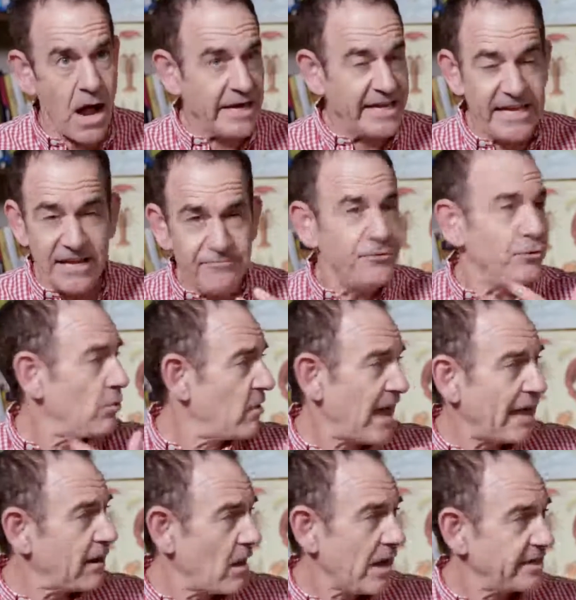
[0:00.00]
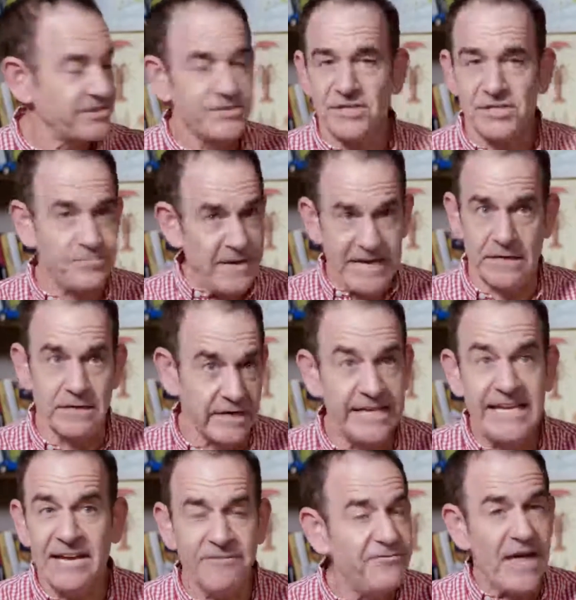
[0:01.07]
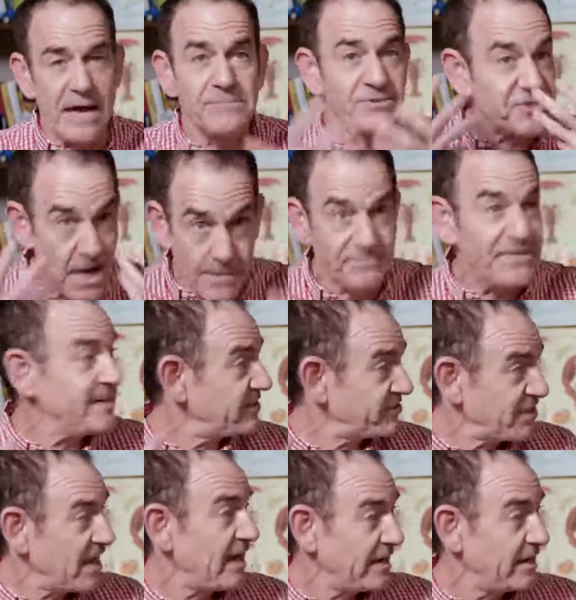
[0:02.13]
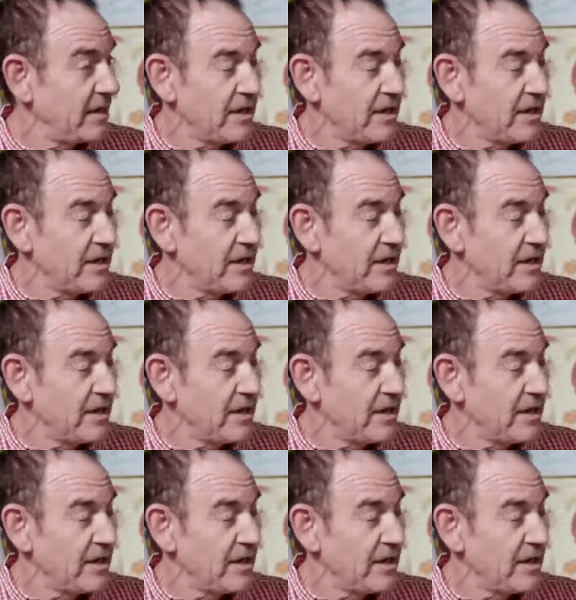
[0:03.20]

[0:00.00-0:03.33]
Give your allies spin. Give them something to say.